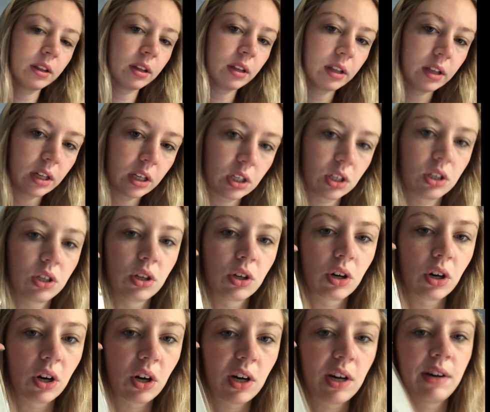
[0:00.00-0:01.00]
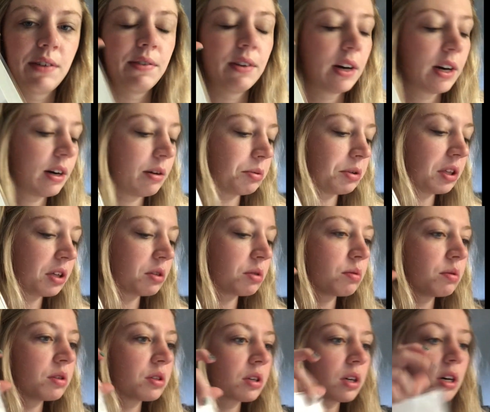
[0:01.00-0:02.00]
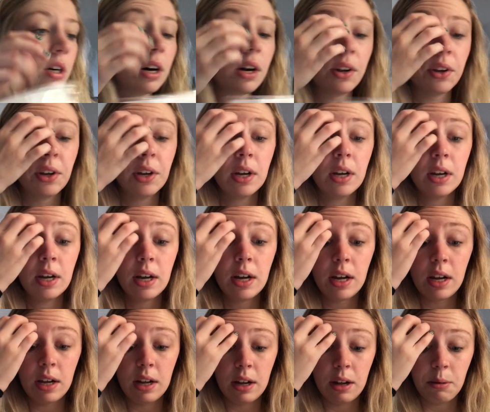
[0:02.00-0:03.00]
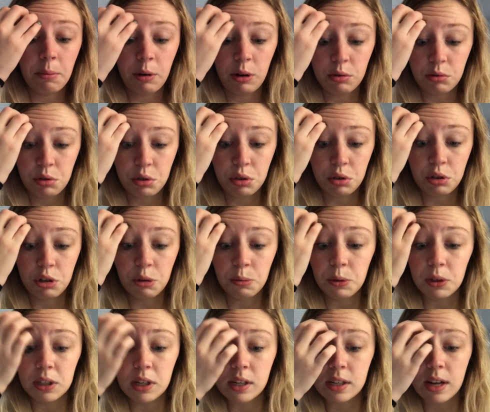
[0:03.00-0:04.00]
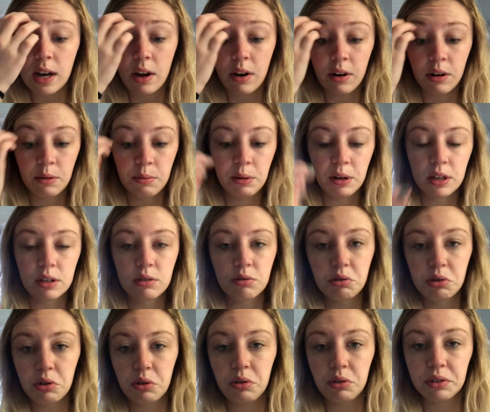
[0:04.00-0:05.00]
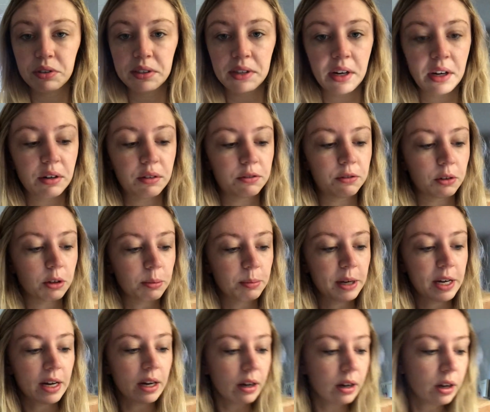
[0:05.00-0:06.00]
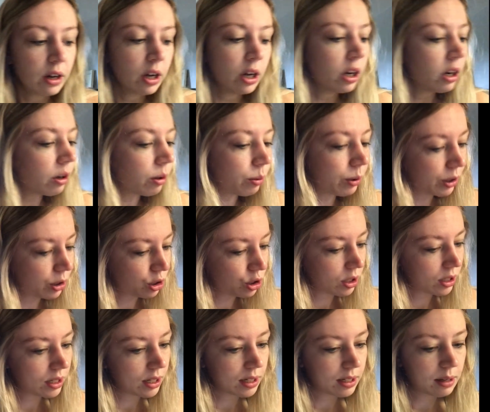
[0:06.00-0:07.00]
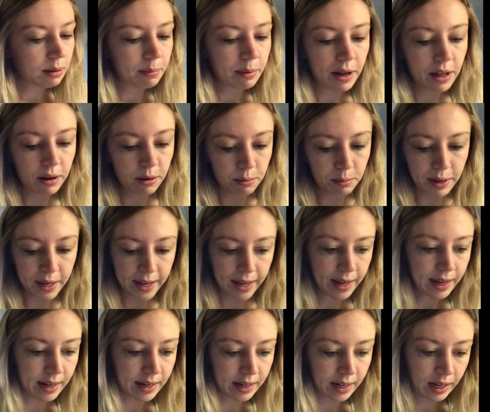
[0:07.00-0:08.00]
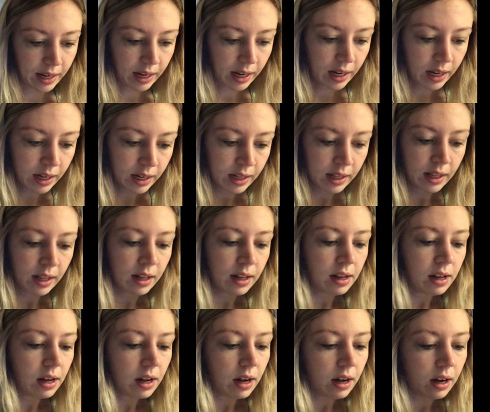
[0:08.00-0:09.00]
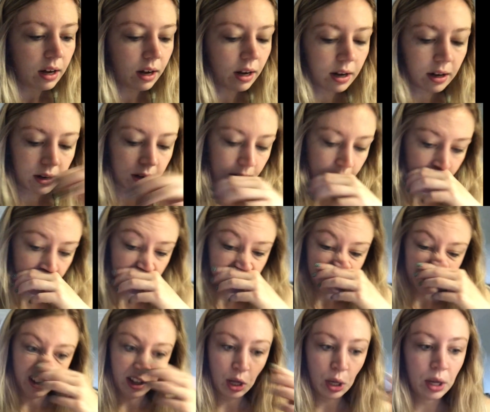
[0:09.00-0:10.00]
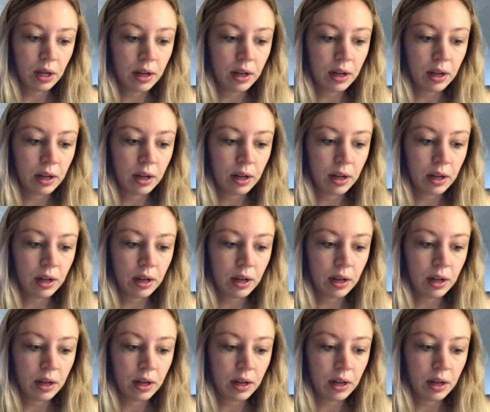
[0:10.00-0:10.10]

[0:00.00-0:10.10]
and then that's the girl. I forget what this one's called, but it was just super discounted because it was an old style format, which doesn't bother me any. I